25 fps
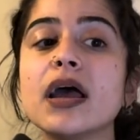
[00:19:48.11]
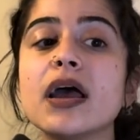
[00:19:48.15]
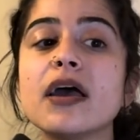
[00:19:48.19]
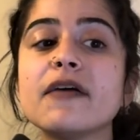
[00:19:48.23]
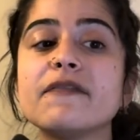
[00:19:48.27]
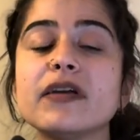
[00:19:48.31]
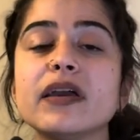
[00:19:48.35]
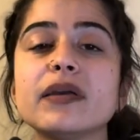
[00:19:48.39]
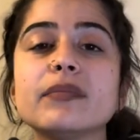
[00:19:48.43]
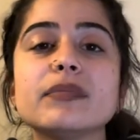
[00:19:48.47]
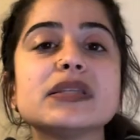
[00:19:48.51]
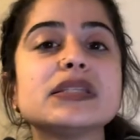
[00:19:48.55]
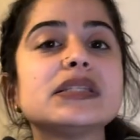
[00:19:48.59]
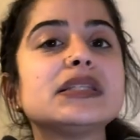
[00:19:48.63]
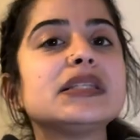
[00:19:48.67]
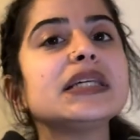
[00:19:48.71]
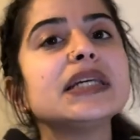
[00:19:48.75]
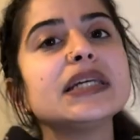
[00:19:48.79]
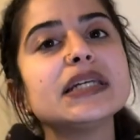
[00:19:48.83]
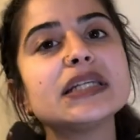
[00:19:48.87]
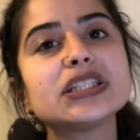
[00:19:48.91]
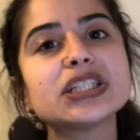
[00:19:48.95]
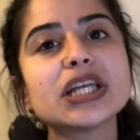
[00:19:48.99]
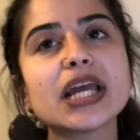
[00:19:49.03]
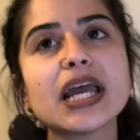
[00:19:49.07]
famous
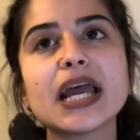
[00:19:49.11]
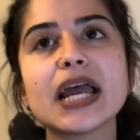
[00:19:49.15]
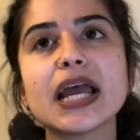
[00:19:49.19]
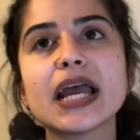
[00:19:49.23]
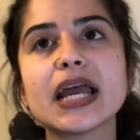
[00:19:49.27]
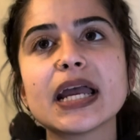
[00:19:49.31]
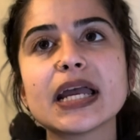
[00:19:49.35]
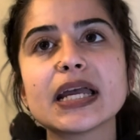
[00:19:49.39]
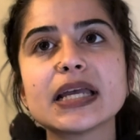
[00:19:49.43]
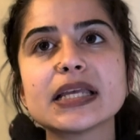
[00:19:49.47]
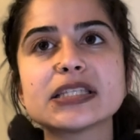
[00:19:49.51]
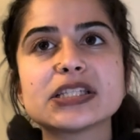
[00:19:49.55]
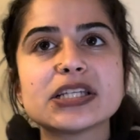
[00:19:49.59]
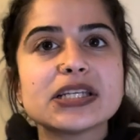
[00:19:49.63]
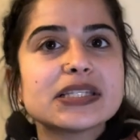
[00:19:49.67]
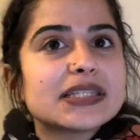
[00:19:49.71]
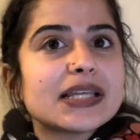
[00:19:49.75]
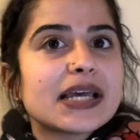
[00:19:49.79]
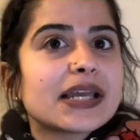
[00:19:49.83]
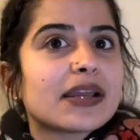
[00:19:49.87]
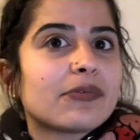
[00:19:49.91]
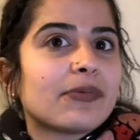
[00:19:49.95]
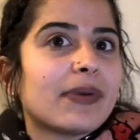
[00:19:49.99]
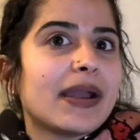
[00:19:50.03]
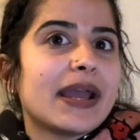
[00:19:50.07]
DJs, just
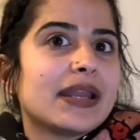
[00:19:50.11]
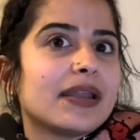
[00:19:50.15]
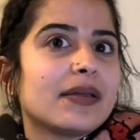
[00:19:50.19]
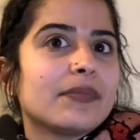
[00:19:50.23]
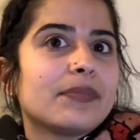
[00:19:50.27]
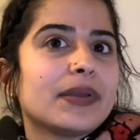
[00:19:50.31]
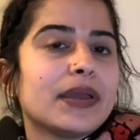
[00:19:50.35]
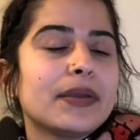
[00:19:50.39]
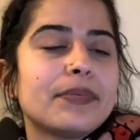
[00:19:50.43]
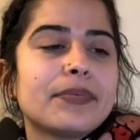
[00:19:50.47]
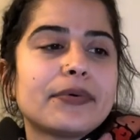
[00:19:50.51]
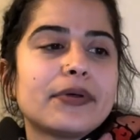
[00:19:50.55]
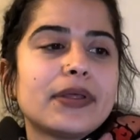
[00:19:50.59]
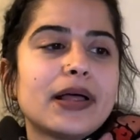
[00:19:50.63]
like random people.